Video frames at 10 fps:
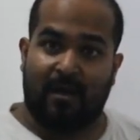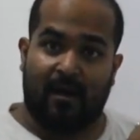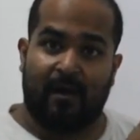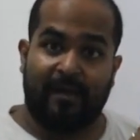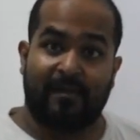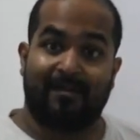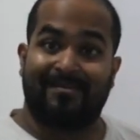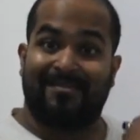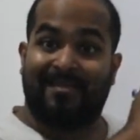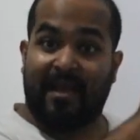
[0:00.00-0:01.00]
are in
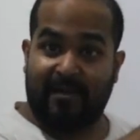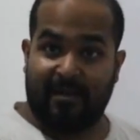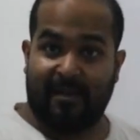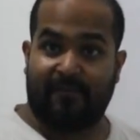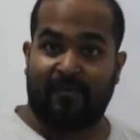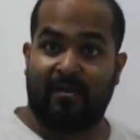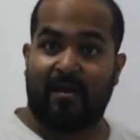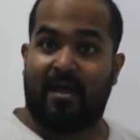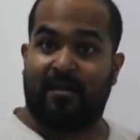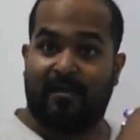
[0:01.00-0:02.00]
the Scandinavian
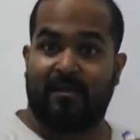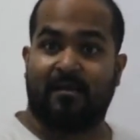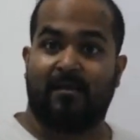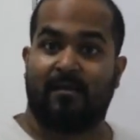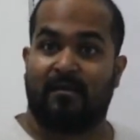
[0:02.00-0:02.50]
and